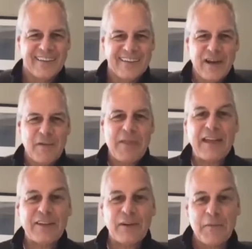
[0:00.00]
But
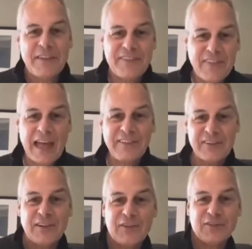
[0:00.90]
that's an
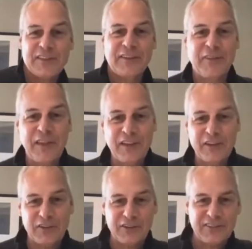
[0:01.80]
interesting thing
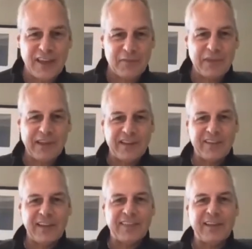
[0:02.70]
you just said, because
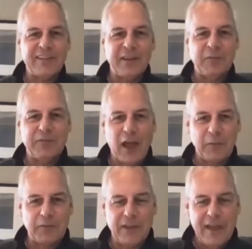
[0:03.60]
I think
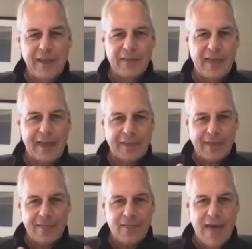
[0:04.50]
sometimes that
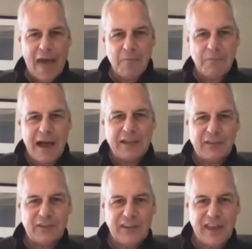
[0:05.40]

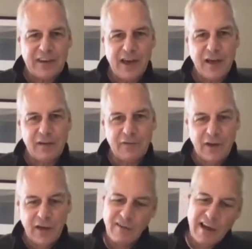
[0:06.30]
mindset of,
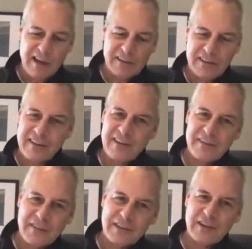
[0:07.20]
well,
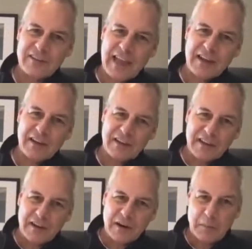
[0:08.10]
things aren't that good
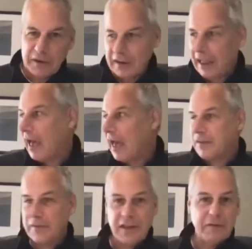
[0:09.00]
here, but
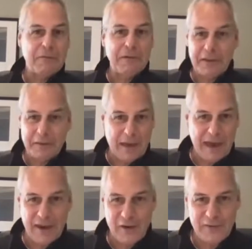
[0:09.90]
God, they're really
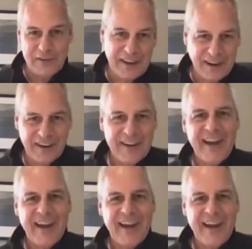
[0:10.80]
bad over there.